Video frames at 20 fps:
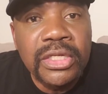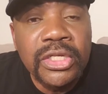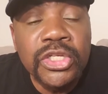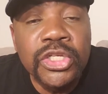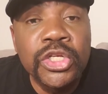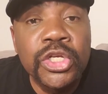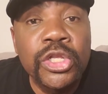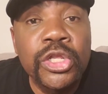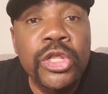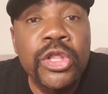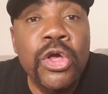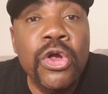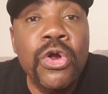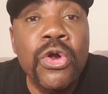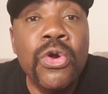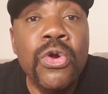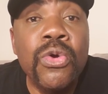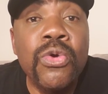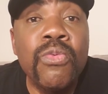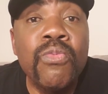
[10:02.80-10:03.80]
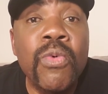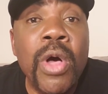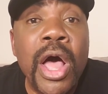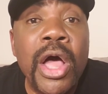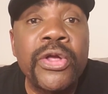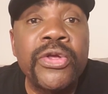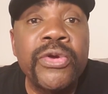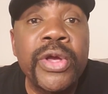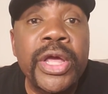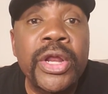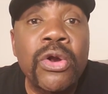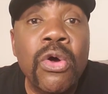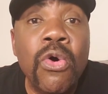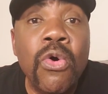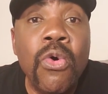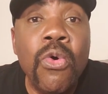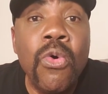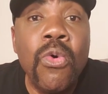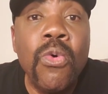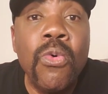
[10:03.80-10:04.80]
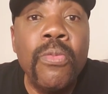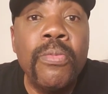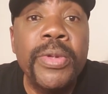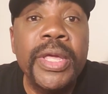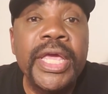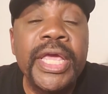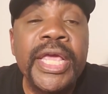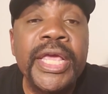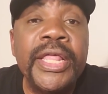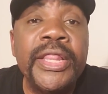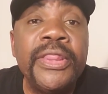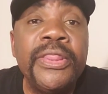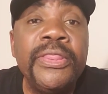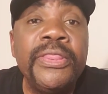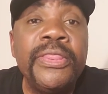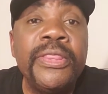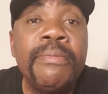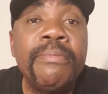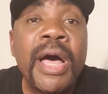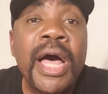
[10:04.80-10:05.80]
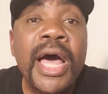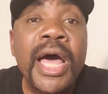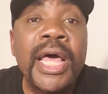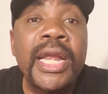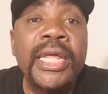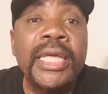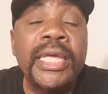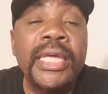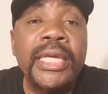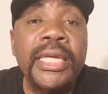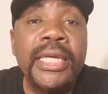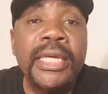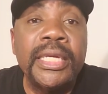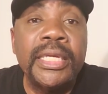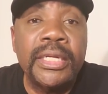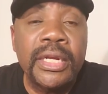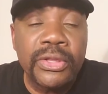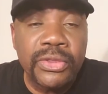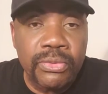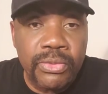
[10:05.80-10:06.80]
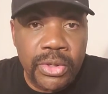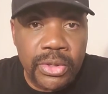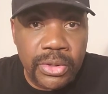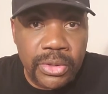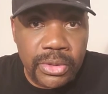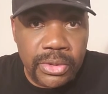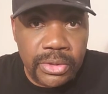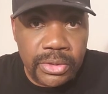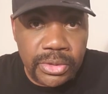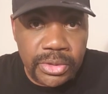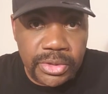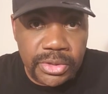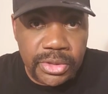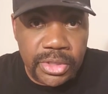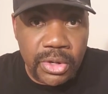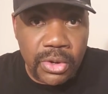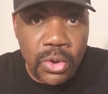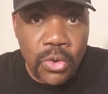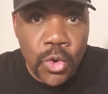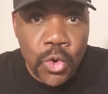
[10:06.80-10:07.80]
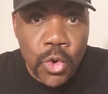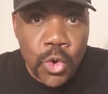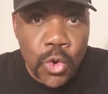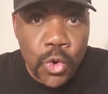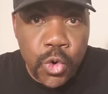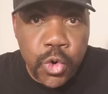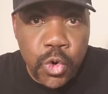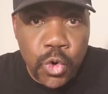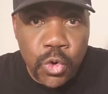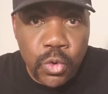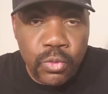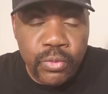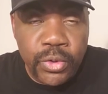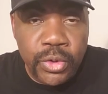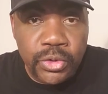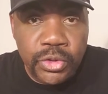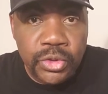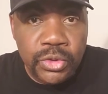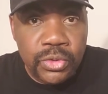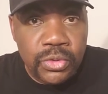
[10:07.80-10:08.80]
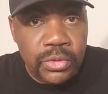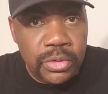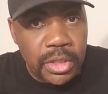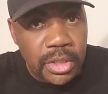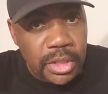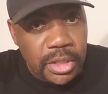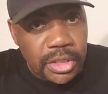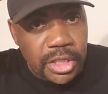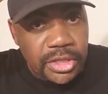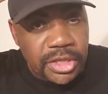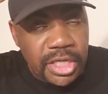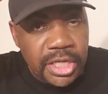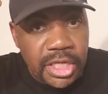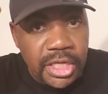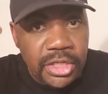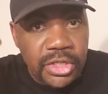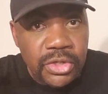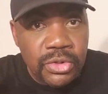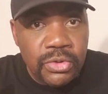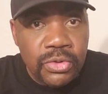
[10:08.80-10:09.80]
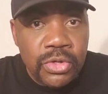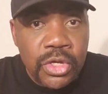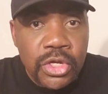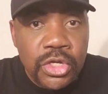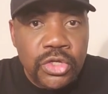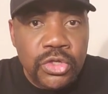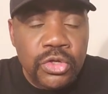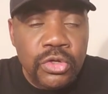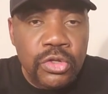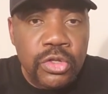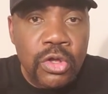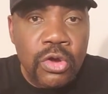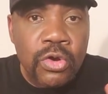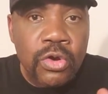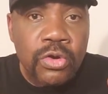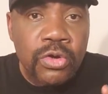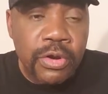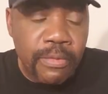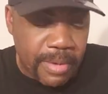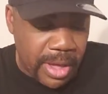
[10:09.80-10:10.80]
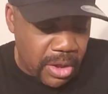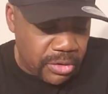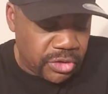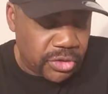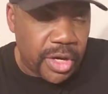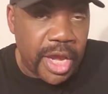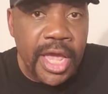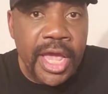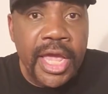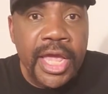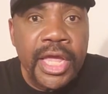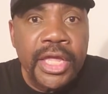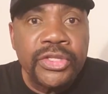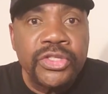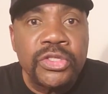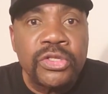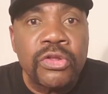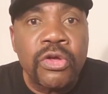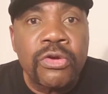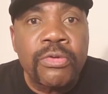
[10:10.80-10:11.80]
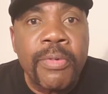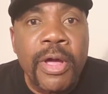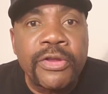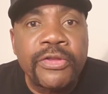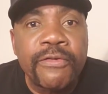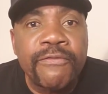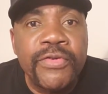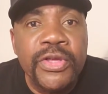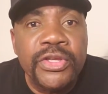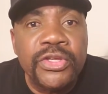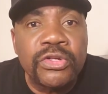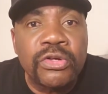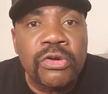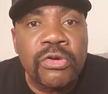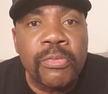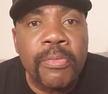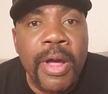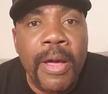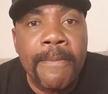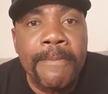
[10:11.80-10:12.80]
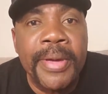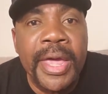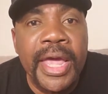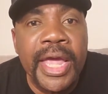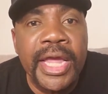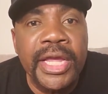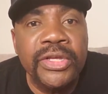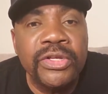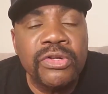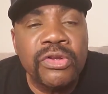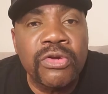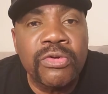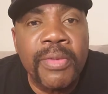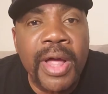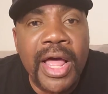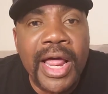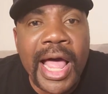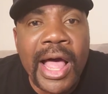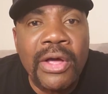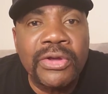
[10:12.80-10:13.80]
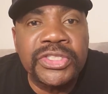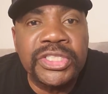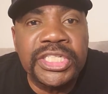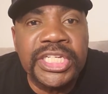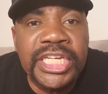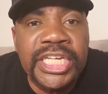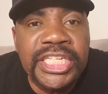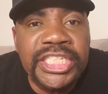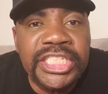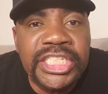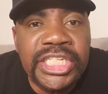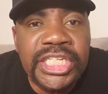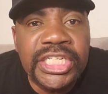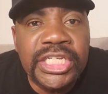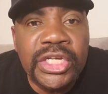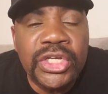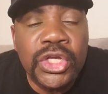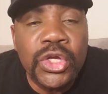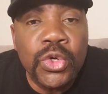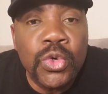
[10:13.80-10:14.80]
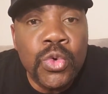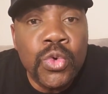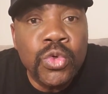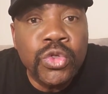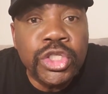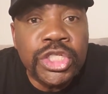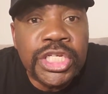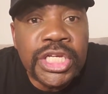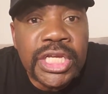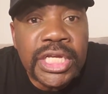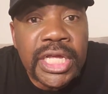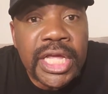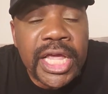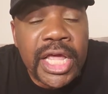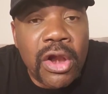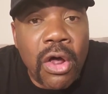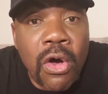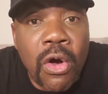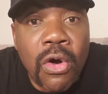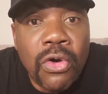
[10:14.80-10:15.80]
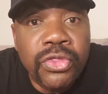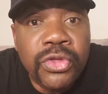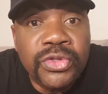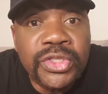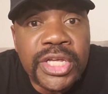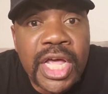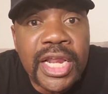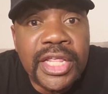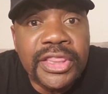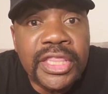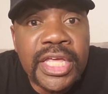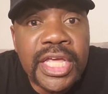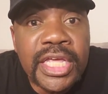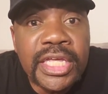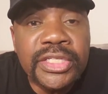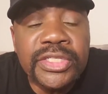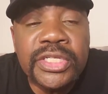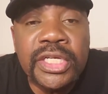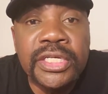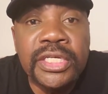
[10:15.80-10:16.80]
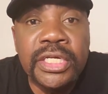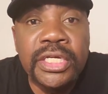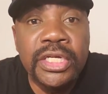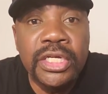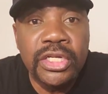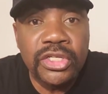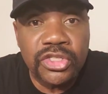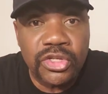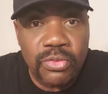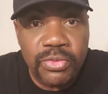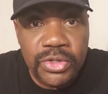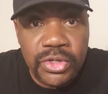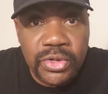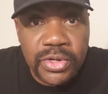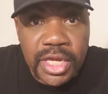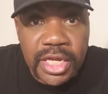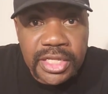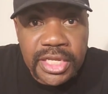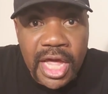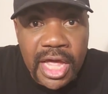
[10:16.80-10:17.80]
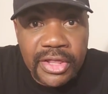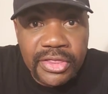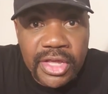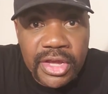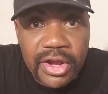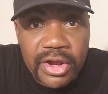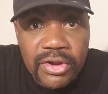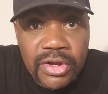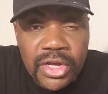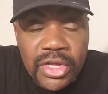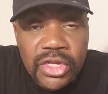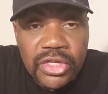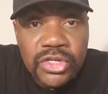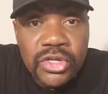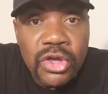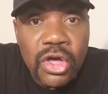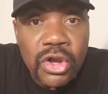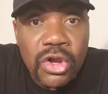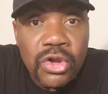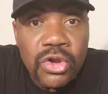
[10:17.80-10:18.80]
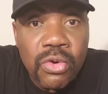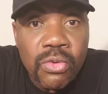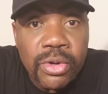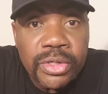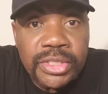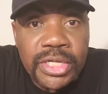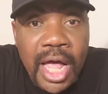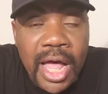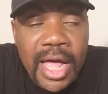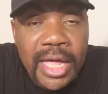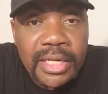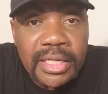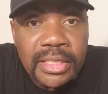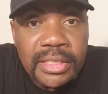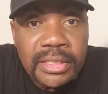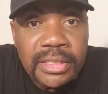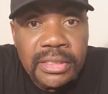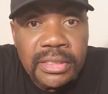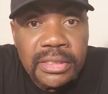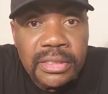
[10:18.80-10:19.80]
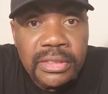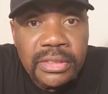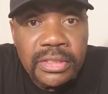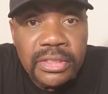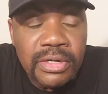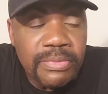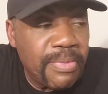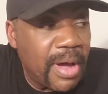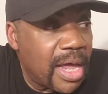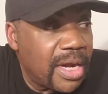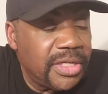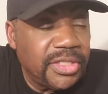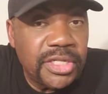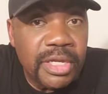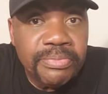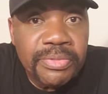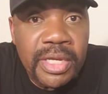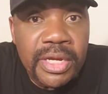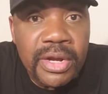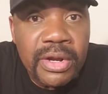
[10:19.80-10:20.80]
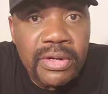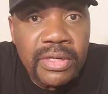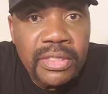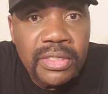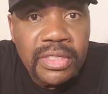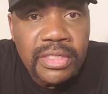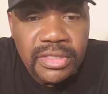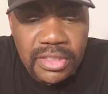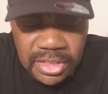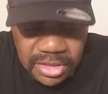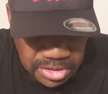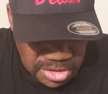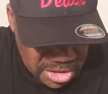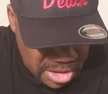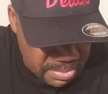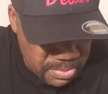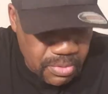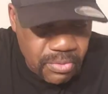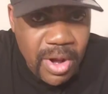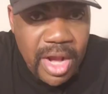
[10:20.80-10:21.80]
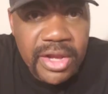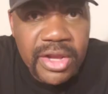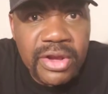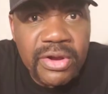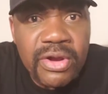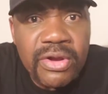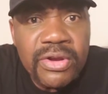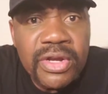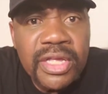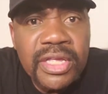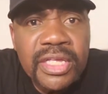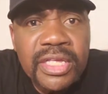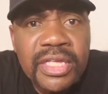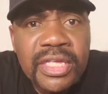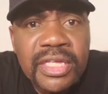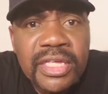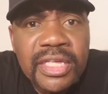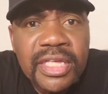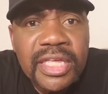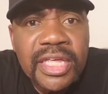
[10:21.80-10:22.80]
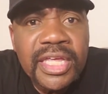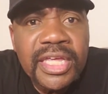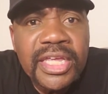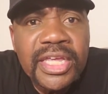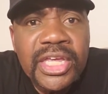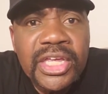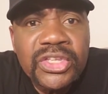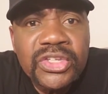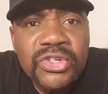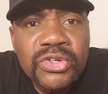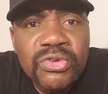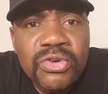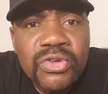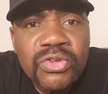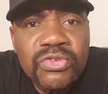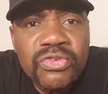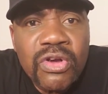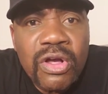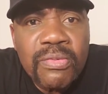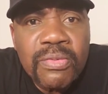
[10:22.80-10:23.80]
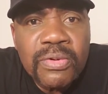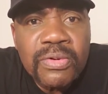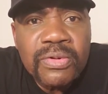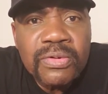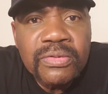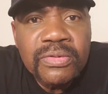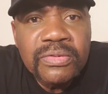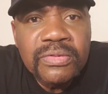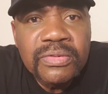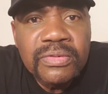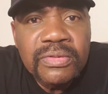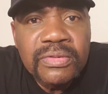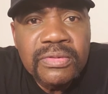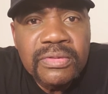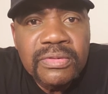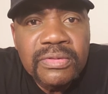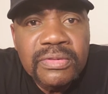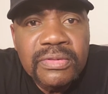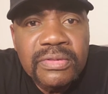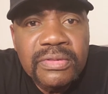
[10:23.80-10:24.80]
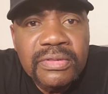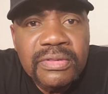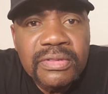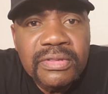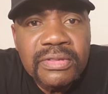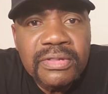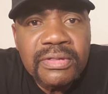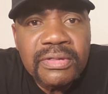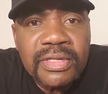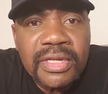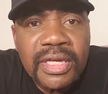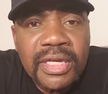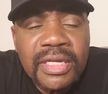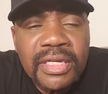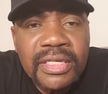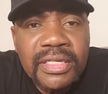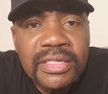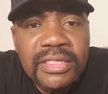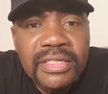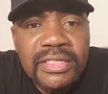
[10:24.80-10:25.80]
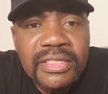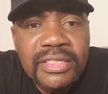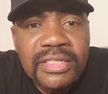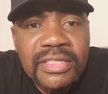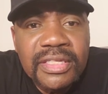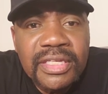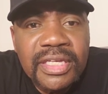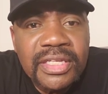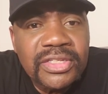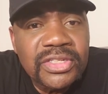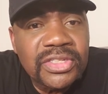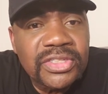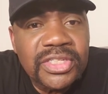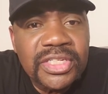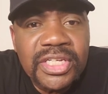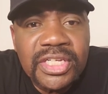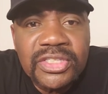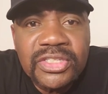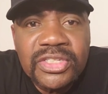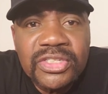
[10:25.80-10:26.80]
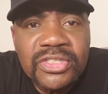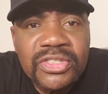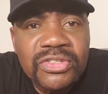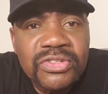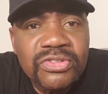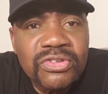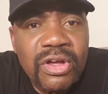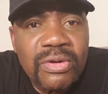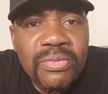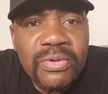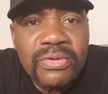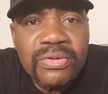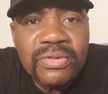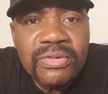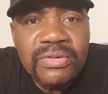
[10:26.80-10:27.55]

You learn while you're at home in the body. In other words, the real you, the thinking you learn about your hands, you learn about your feet, you learn about pain, you learn about ouch and itchy, uchi, and all those kind of things. So when you get down there, you're going to know it's hot. Your body's up there. This temple right here, it gets you in trouble. Okay? It just gets us in trouble.